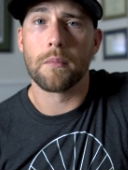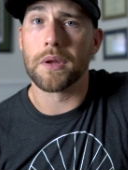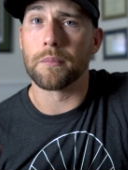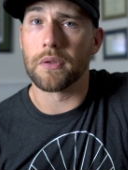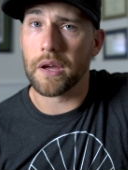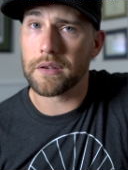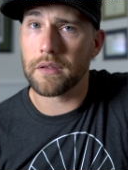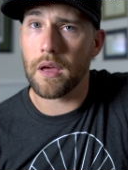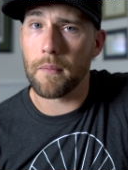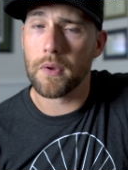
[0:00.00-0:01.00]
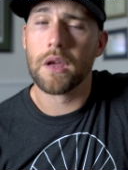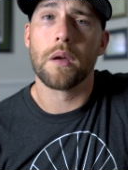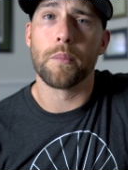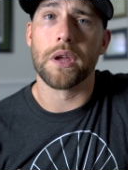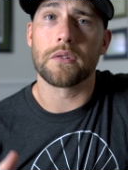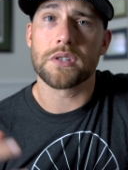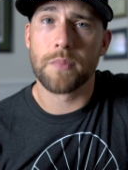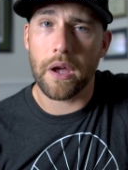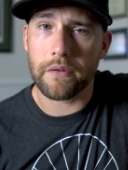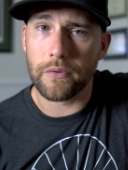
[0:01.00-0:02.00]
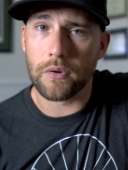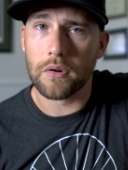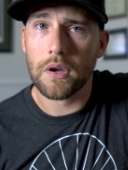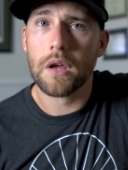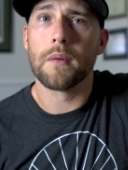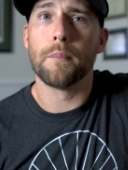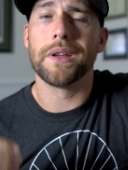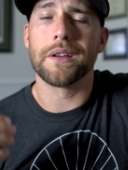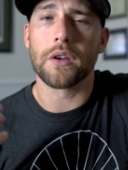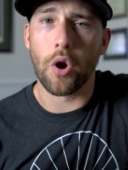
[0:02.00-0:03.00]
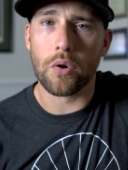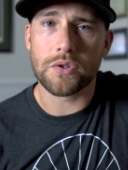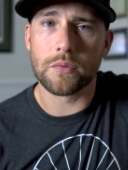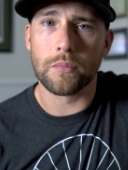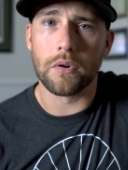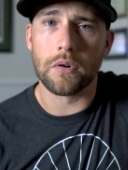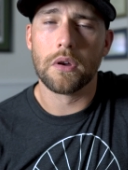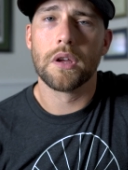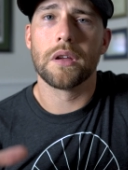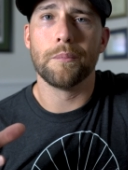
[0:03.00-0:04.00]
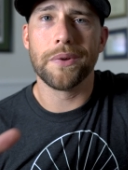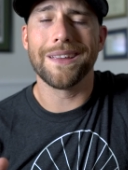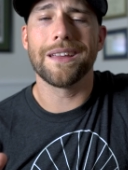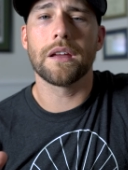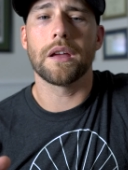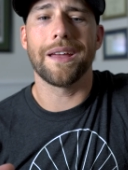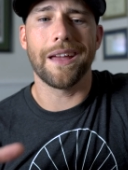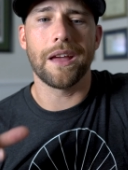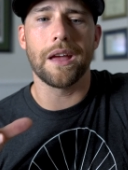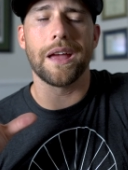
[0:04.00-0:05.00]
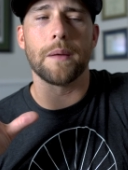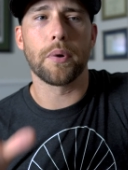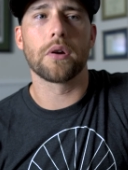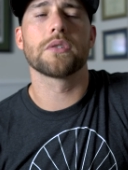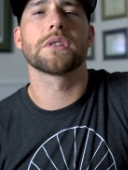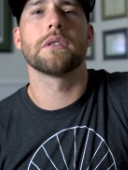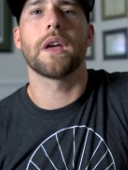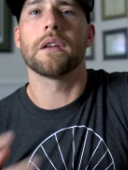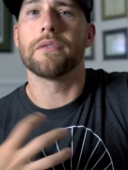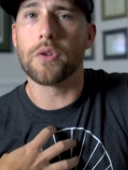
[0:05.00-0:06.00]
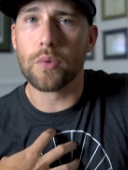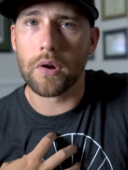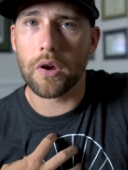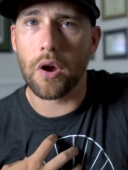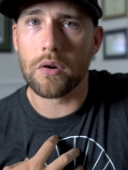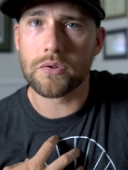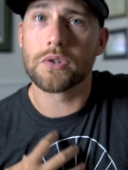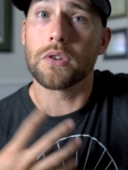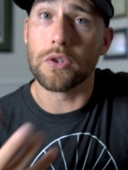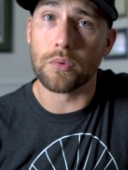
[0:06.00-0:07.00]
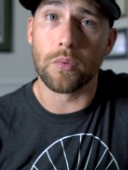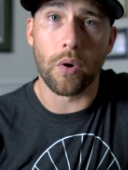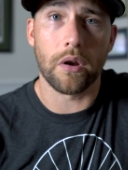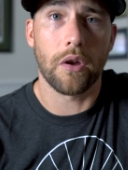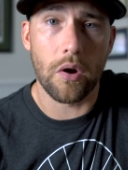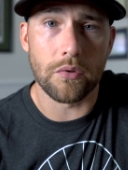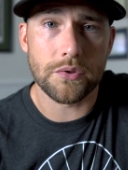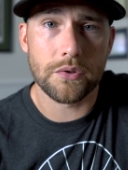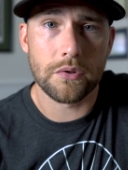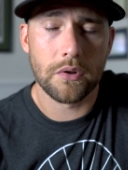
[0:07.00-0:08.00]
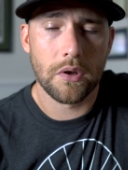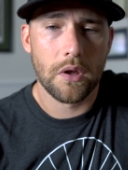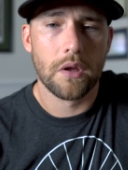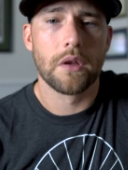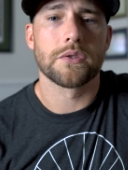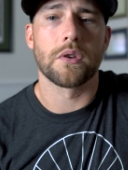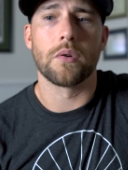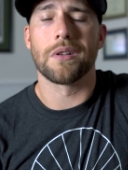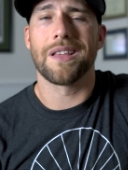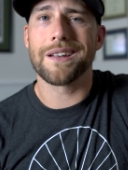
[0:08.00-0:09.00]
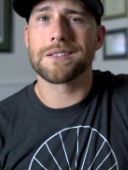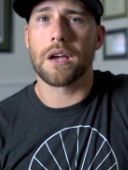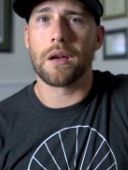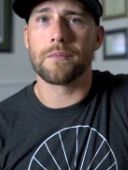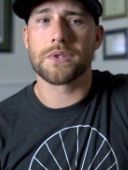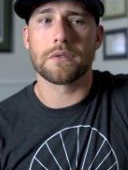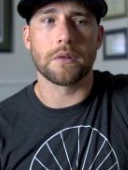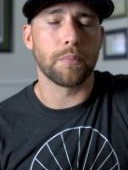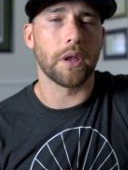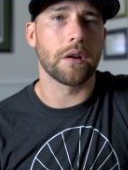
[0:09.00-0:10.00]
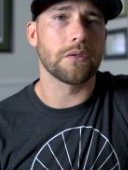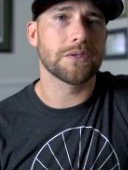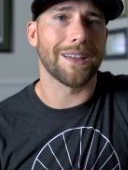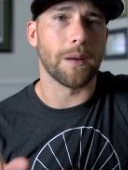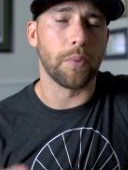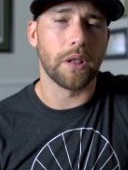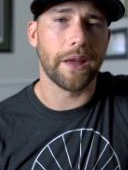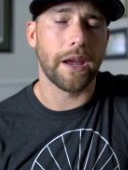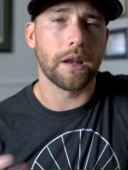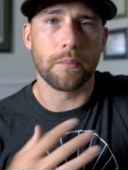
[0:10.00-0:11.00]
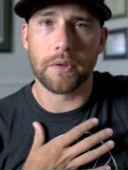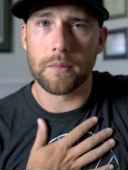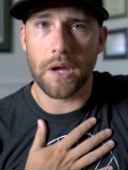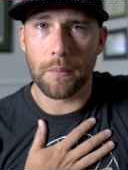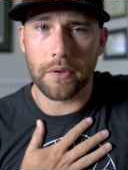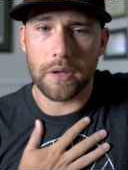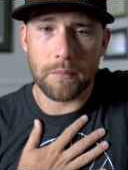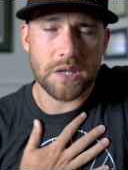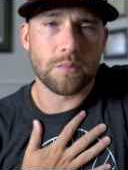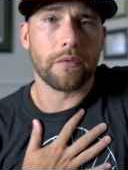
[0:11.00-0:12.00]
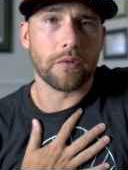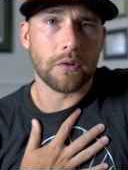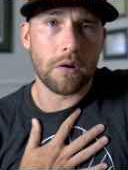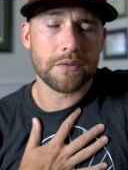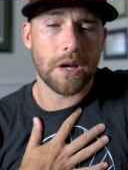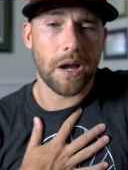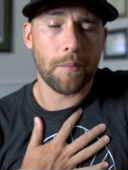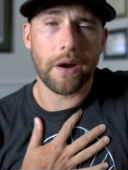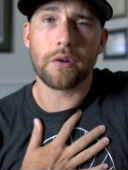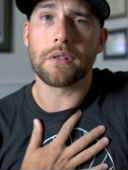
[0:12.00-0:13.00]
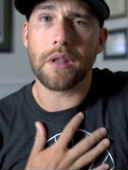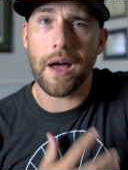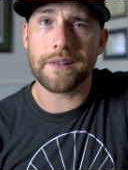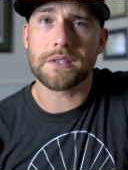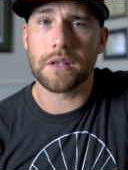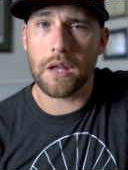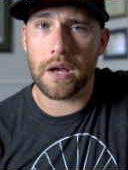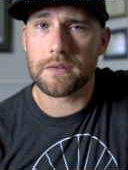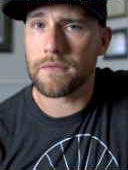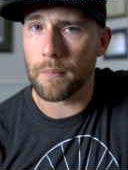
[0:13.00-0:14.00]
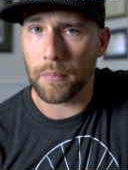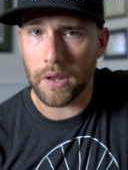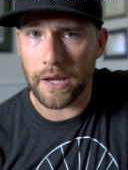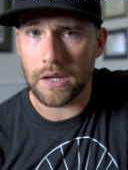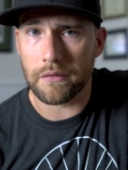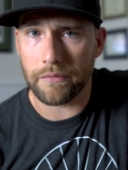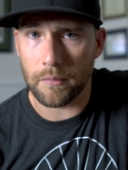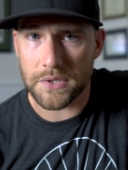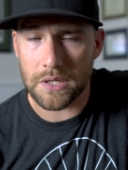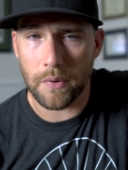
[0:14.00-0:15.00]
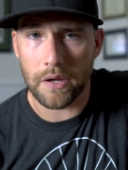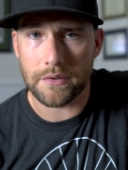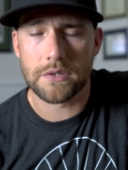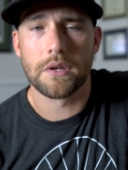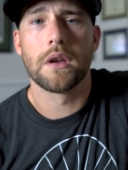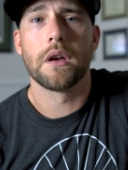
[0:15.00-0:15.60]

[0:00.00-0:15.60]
being polite to them, being respectful, being coachable, being a person that if you were a coach, you would want to coach. So a lot of times the players that complain, and believe me, I played baseball for a long time. I heard lots and lots of complaining from teammates